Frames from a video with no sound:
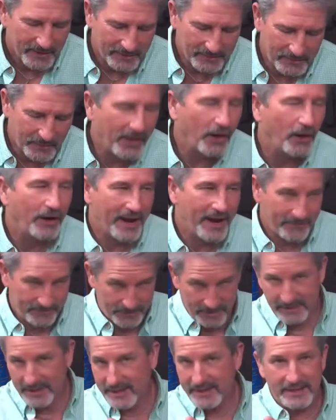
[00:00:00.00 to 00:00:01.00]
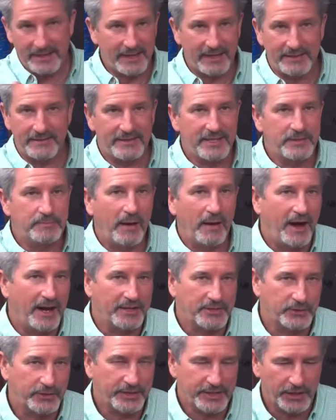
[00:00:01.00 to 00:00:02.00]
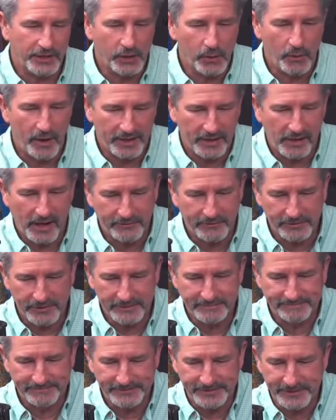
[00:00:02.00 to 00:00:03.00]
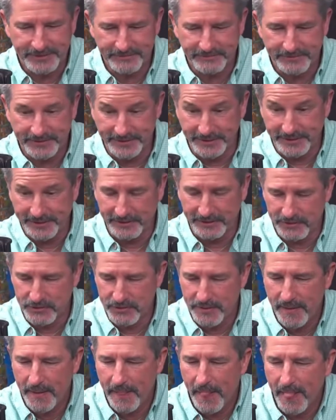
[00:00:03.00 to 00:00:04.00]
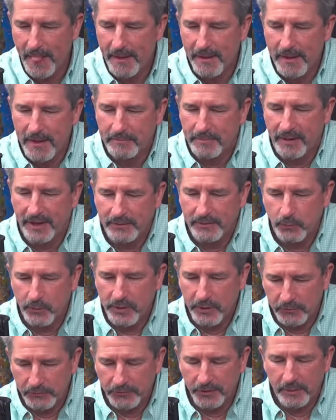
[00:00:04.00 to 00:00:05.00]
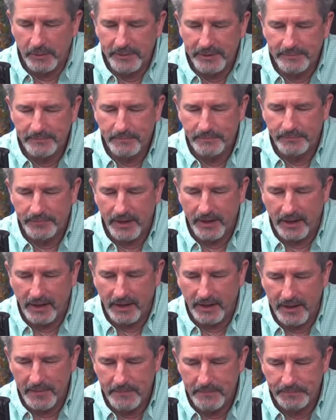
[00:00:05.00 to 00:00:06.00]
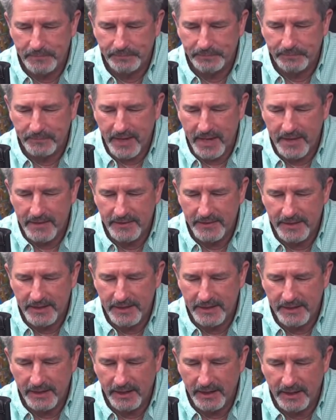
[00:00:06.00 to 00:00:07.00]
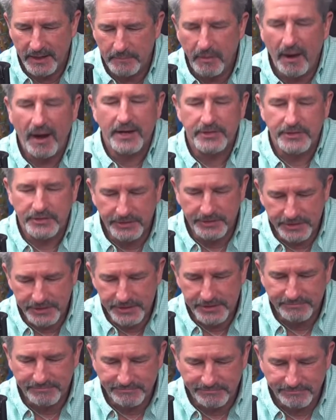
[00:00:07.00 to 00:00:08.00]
we all have these Baja stories could go on and on for years. But we were filming the Baja series,